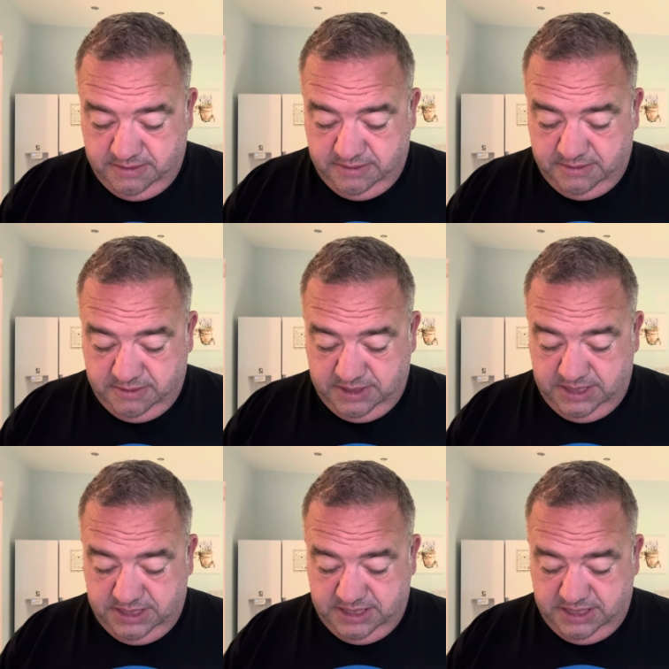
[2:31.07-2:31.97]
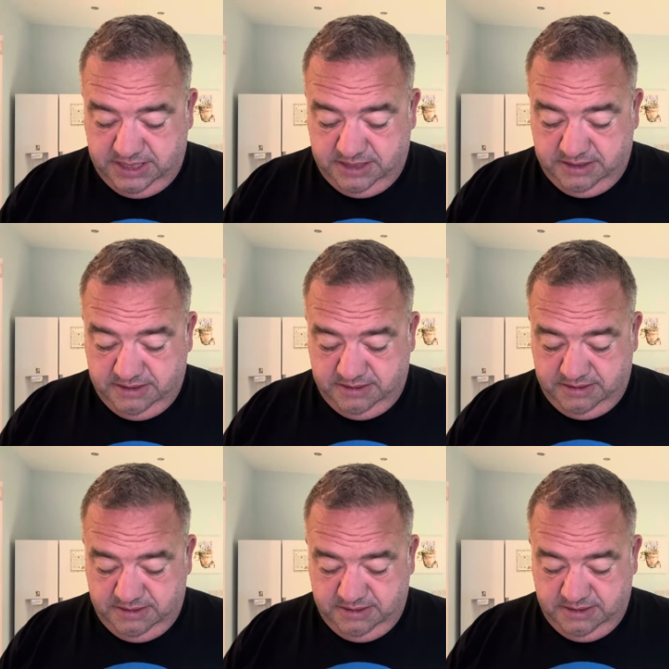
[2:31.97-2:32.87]
what did it say?
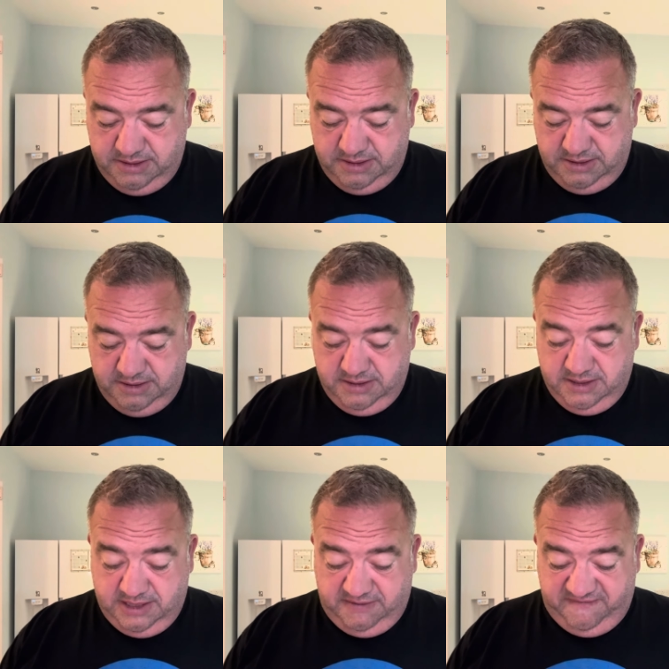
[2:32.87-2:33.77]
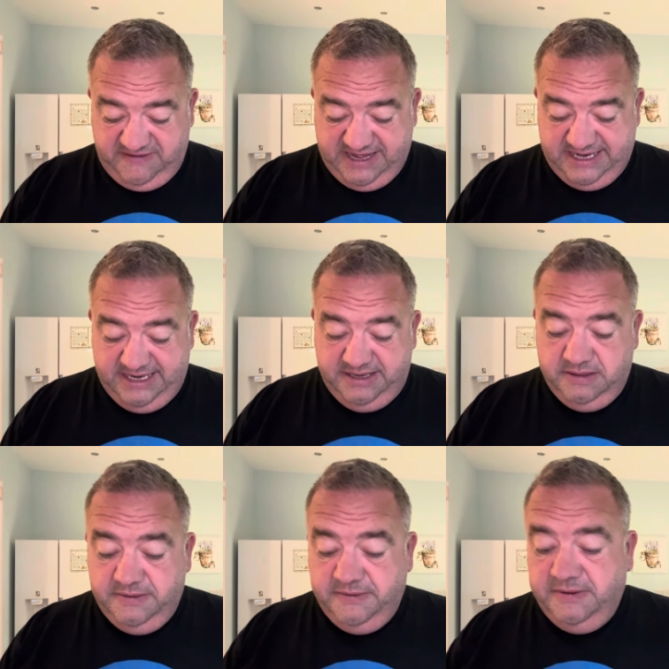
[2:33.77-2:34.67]
I'll find it.
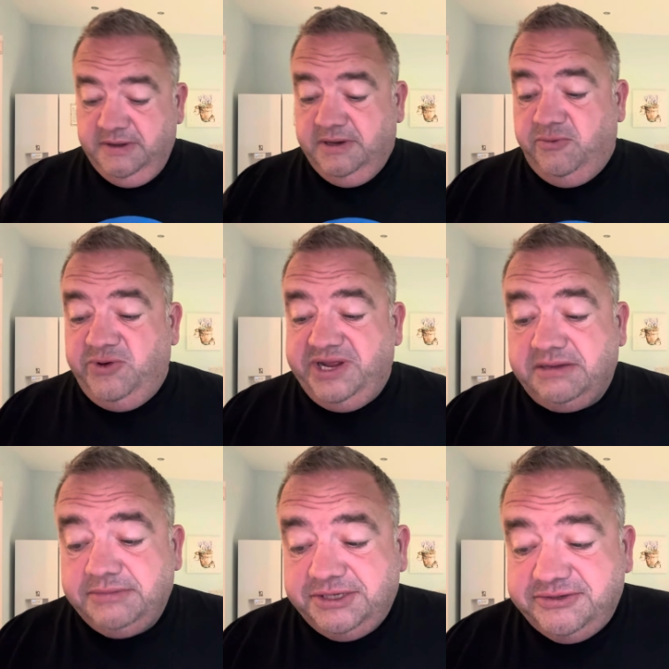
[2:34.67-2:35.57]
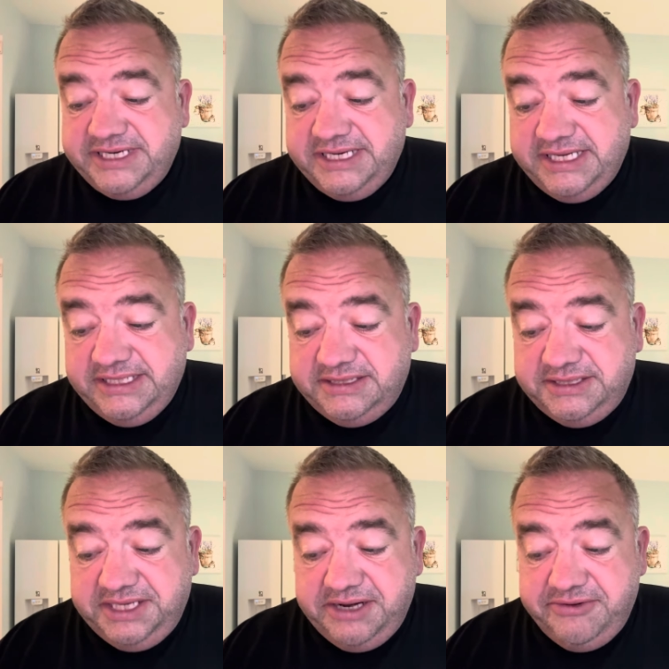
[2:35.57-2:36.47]
Real Madrid is
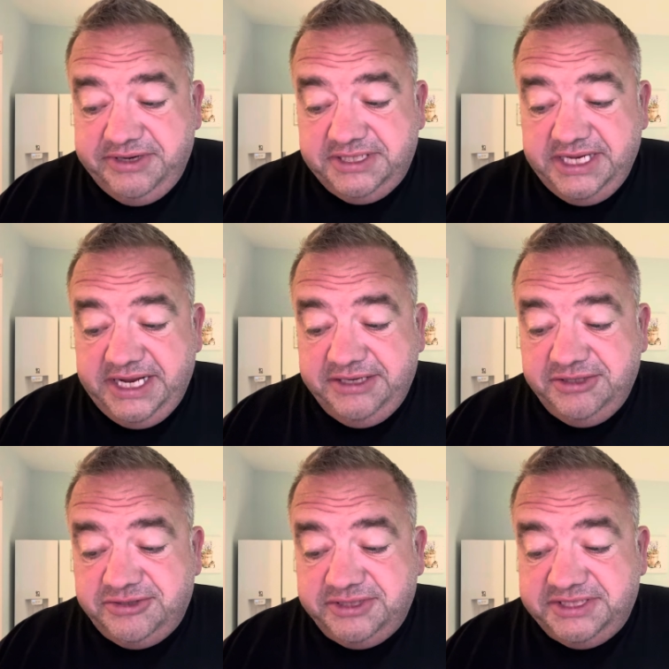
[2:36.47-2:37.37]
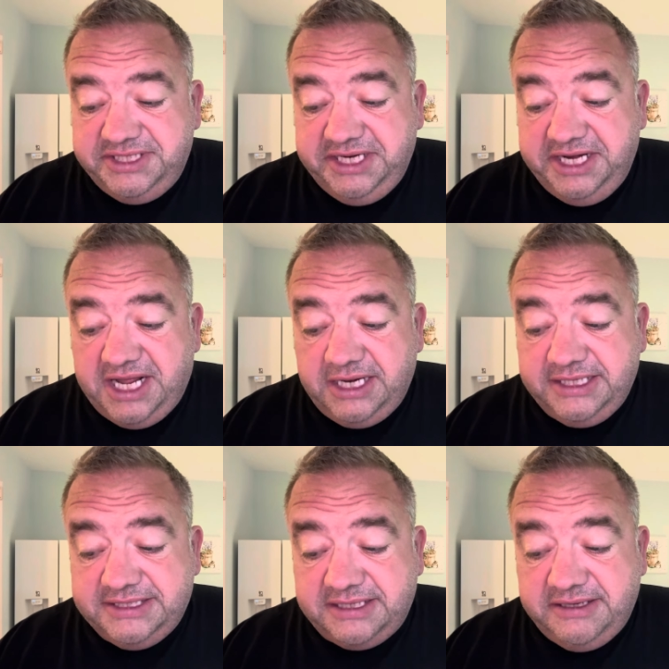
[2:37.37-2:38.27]
seriously interested in
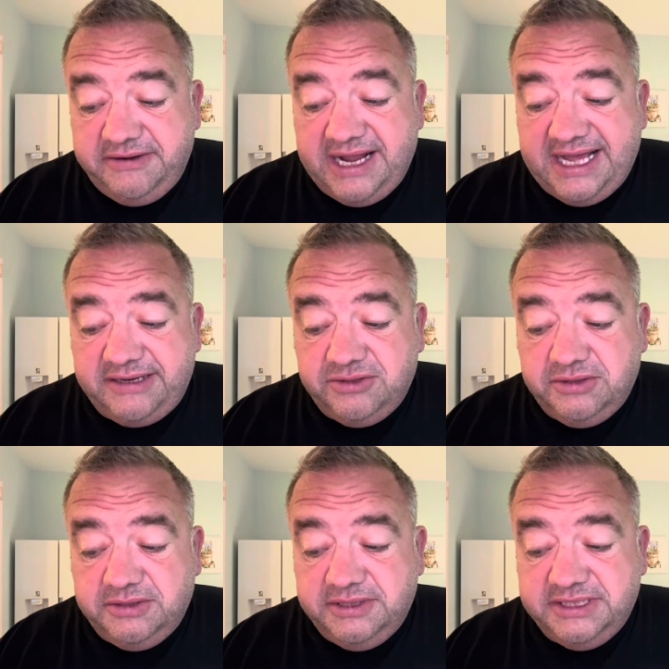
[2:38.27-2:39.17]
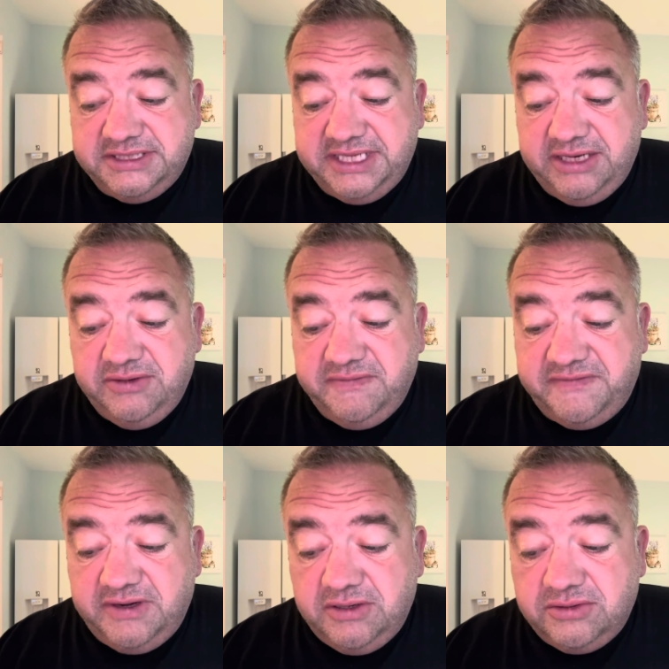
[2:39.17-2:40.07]
Alexander-Arnold as they look
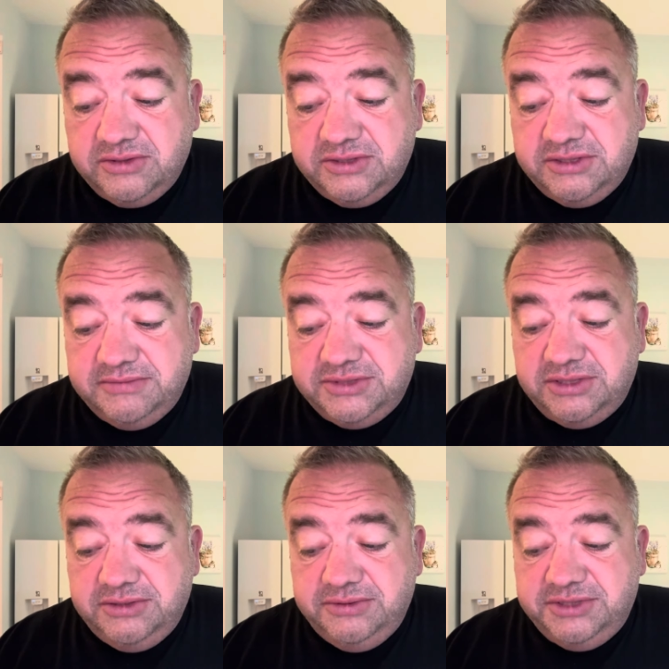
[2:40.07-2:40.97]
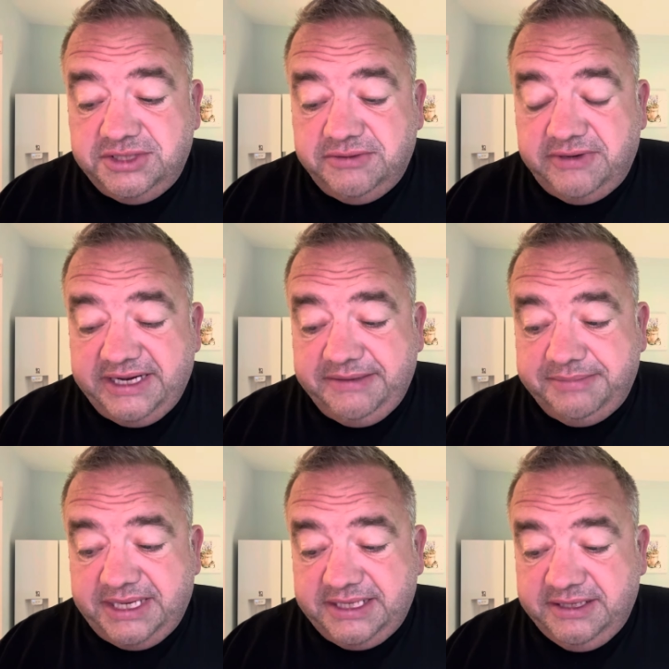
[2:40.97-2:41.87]
for a long-term solution at
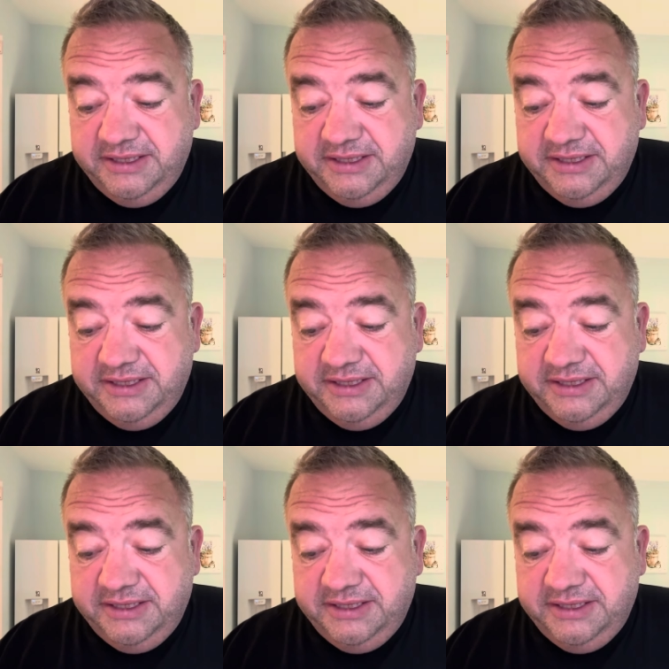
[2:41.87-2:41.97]
right-back.